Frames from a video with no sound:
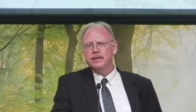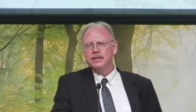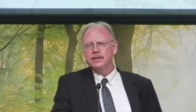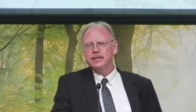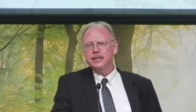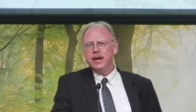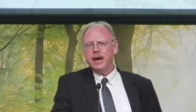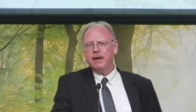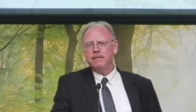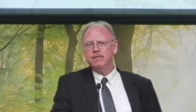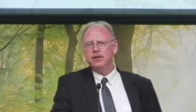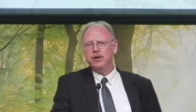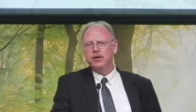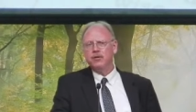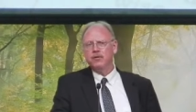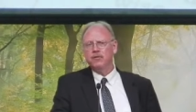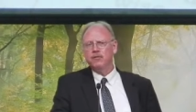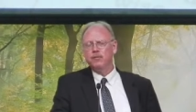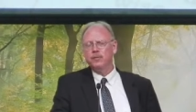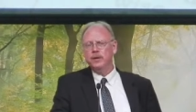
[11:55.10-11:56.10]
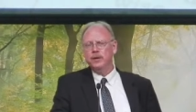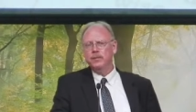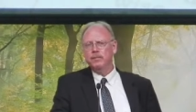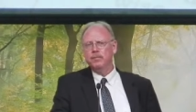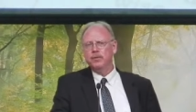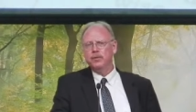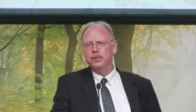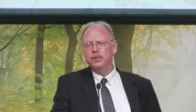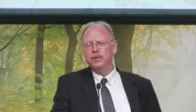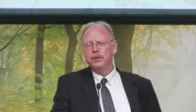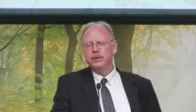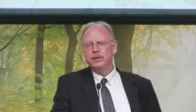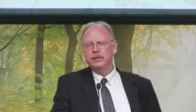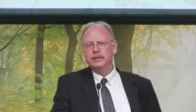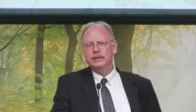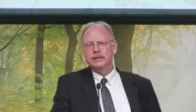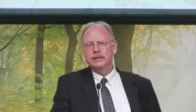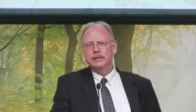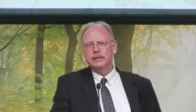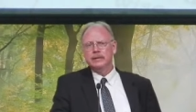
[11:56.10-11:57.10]
See, I've known of people
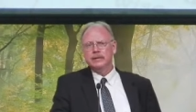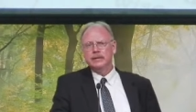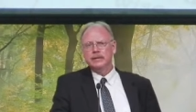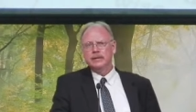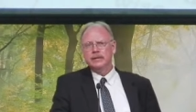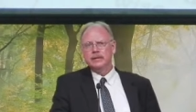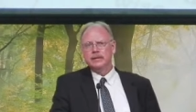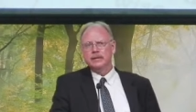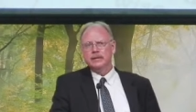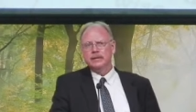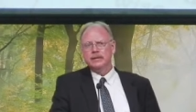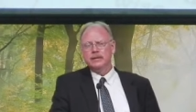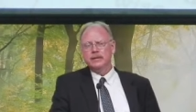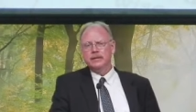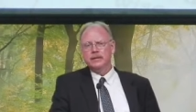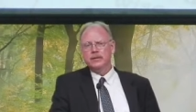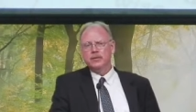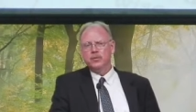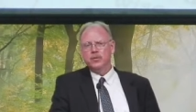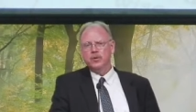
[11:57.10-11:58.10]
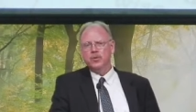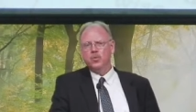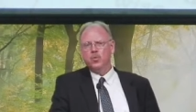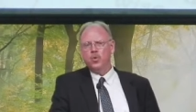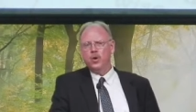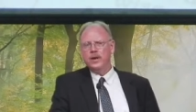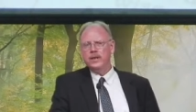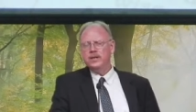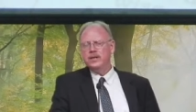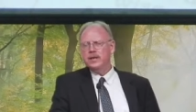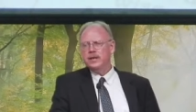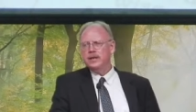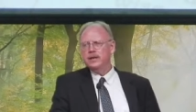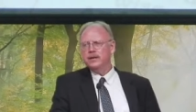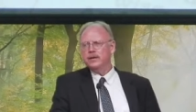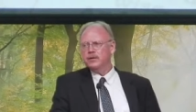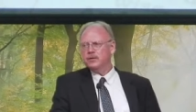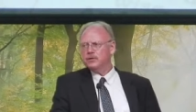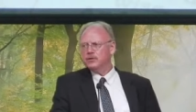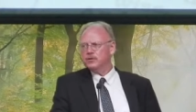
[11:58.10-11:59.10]
with one
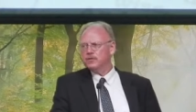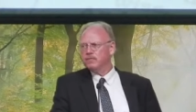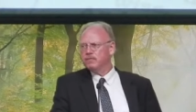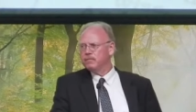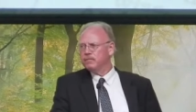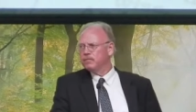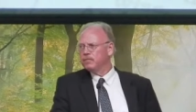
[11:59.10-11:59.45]
year's